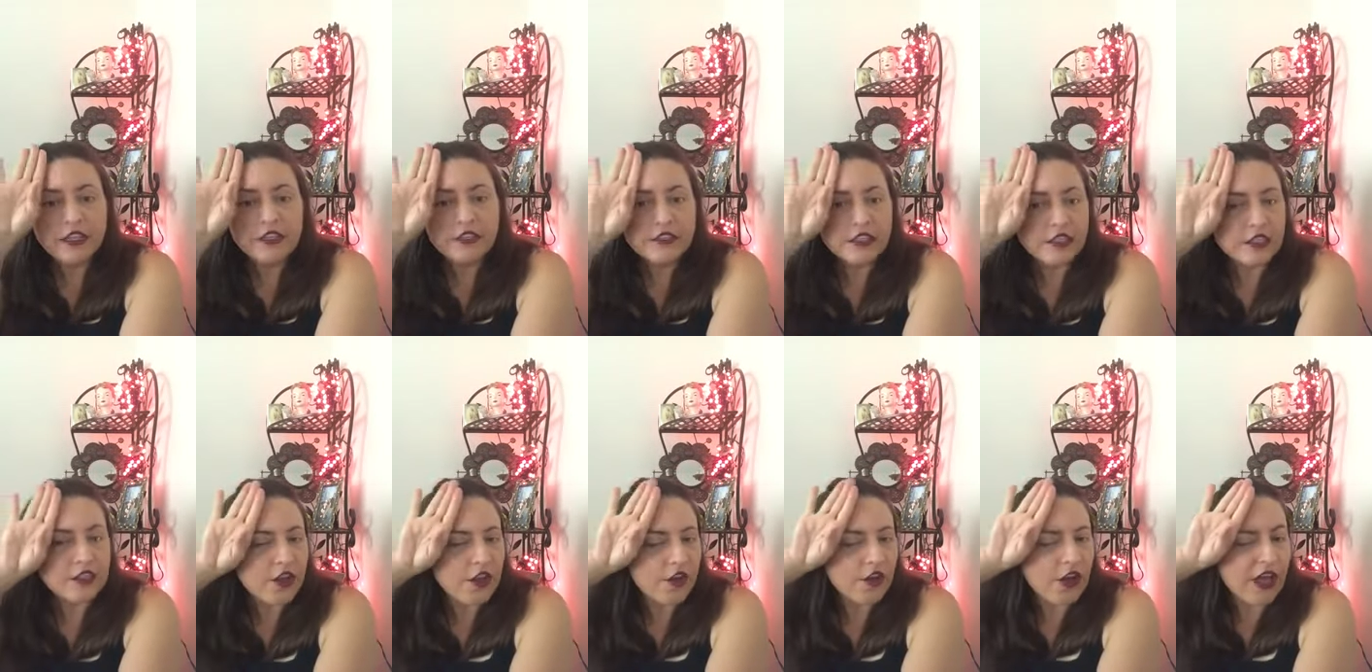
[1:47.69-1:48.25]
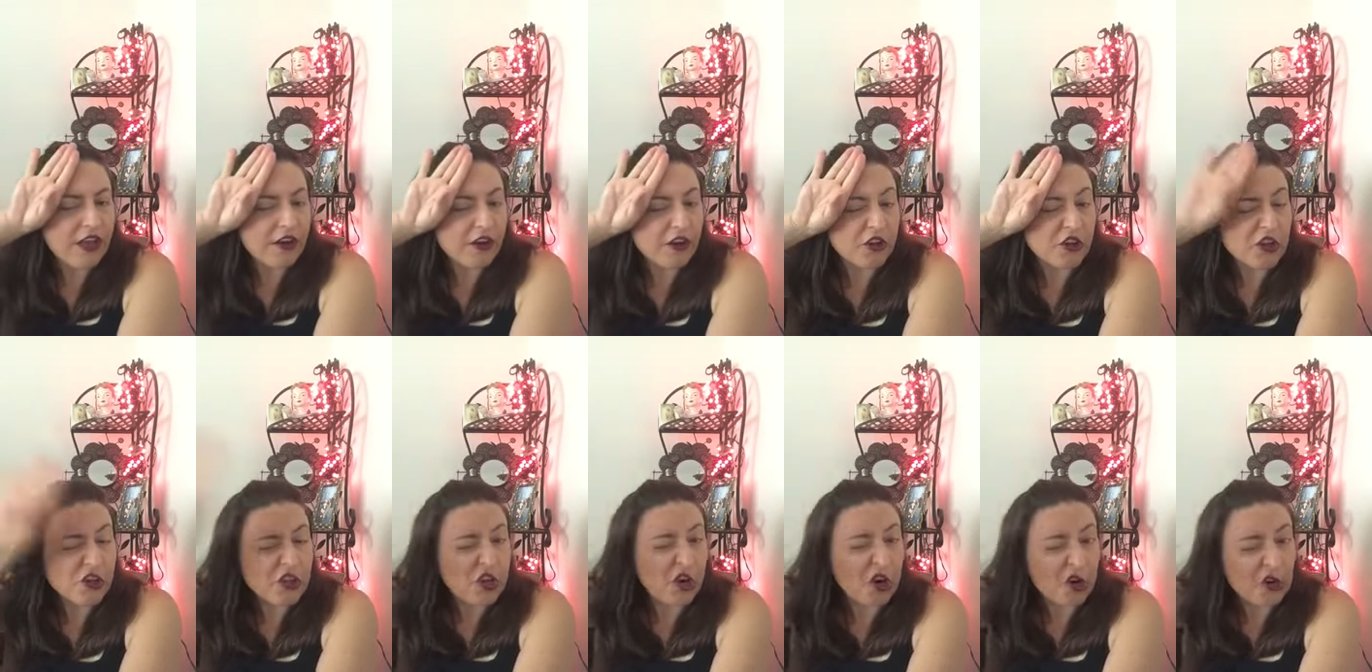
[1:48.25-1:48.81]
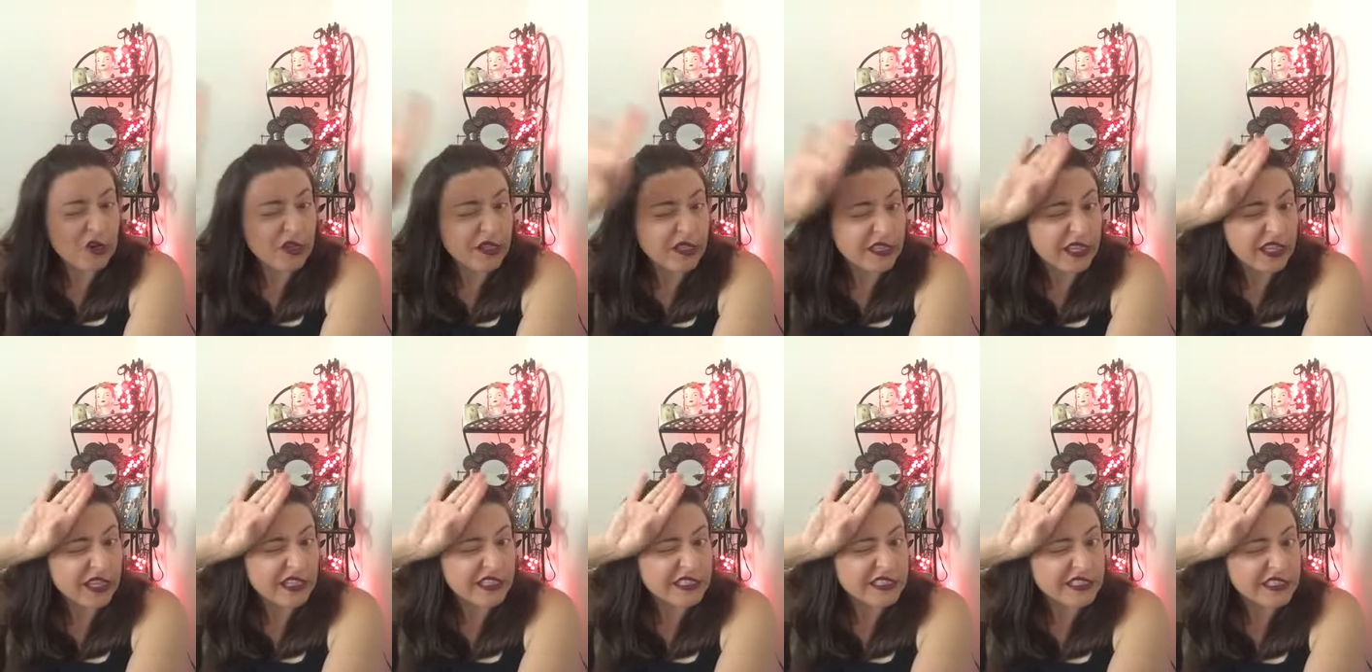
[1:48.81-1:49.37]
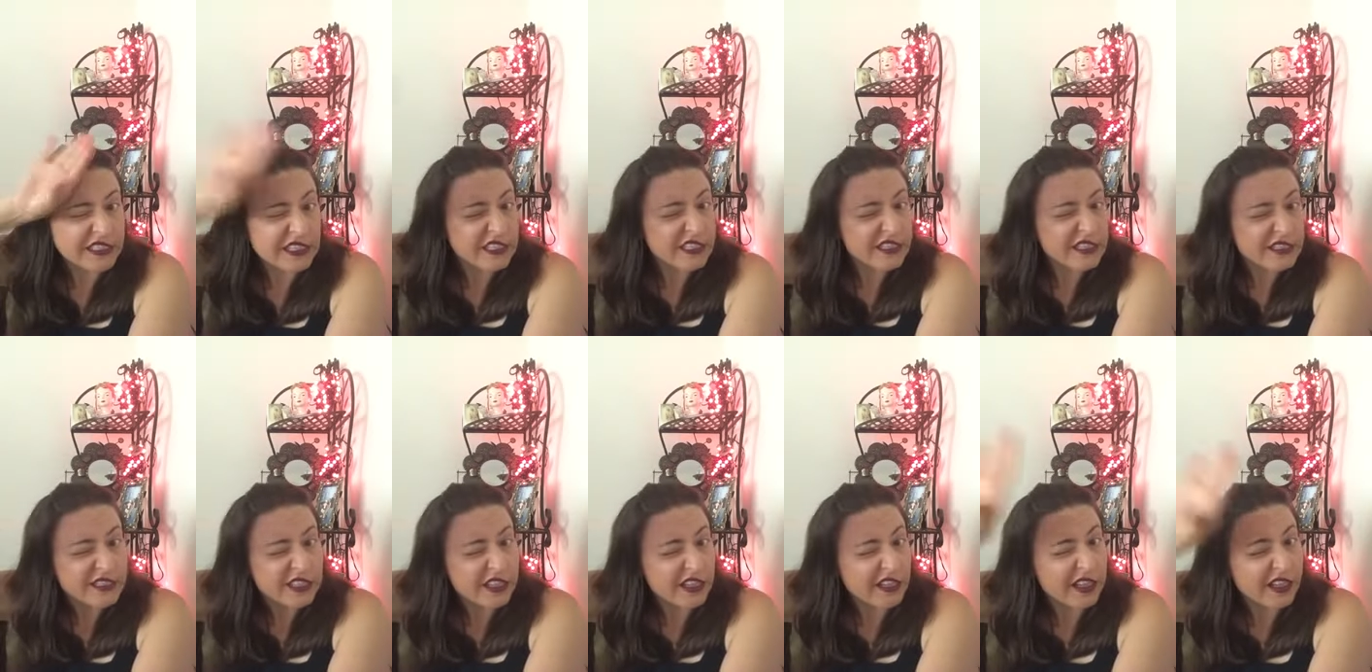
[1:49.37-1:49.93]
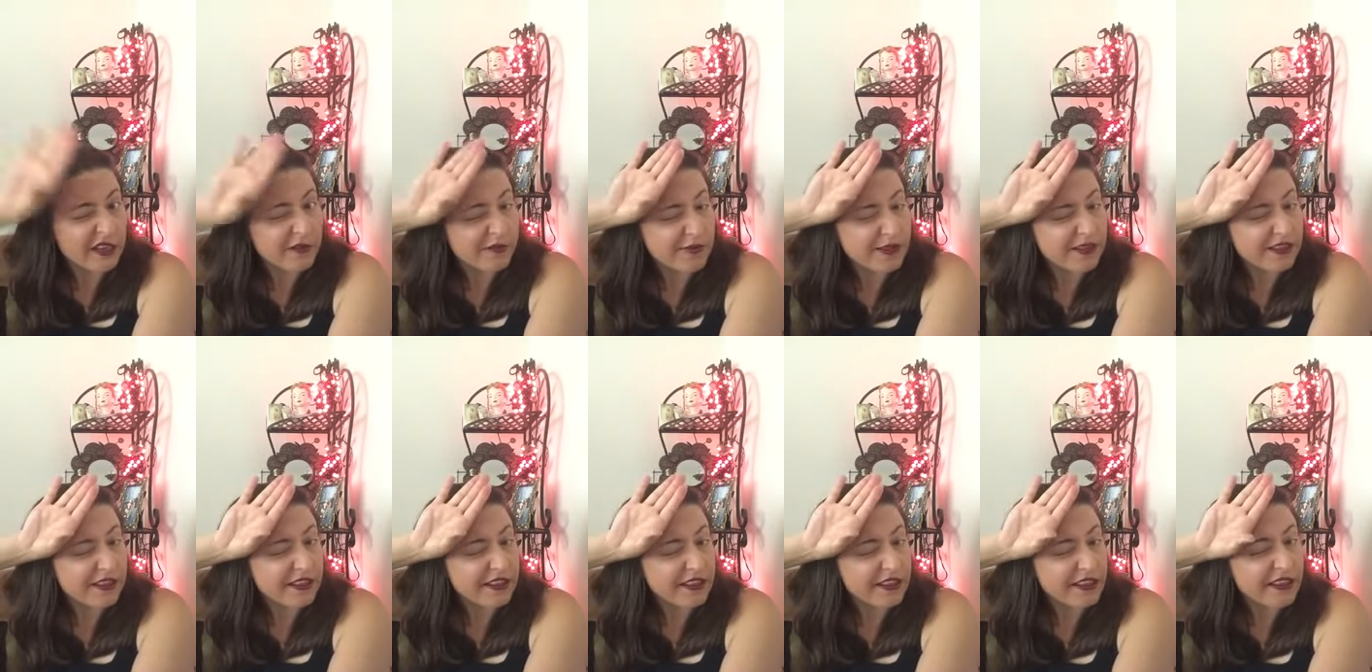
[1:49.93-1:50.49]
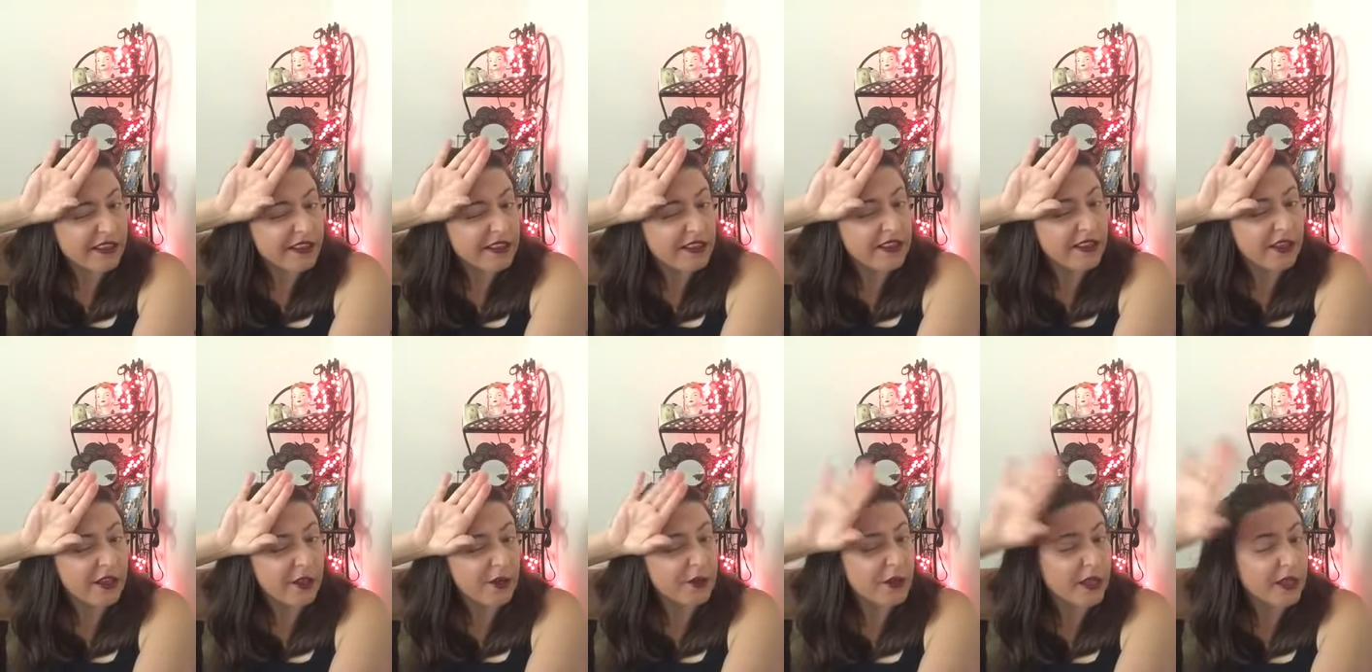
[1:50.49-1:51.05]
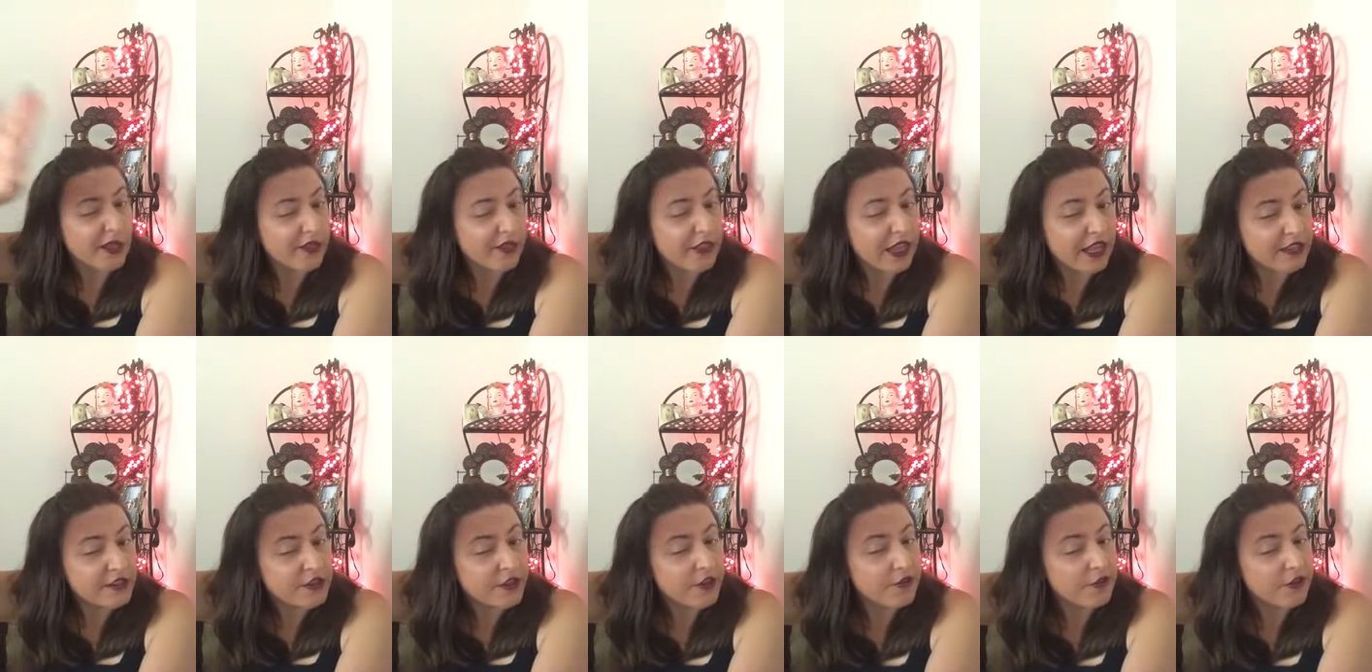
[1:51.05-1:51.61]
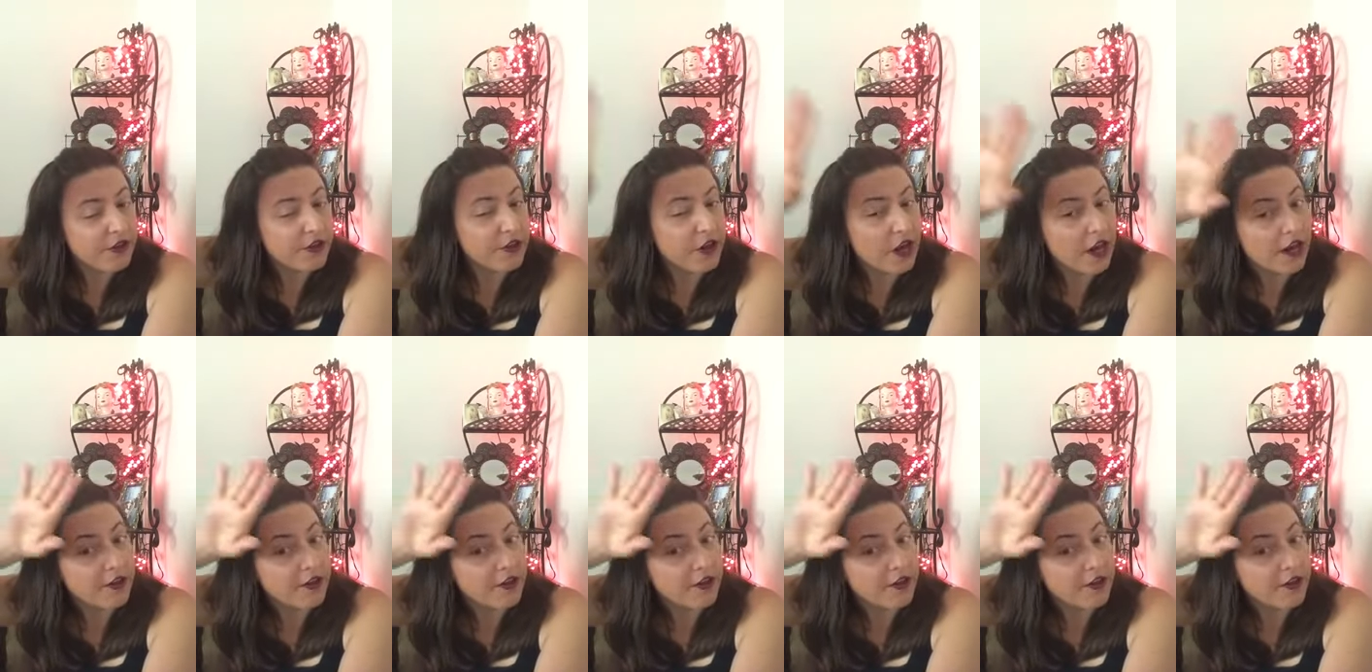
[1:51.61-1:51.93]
to know how to guard against it, to like be like, okay, that's over there.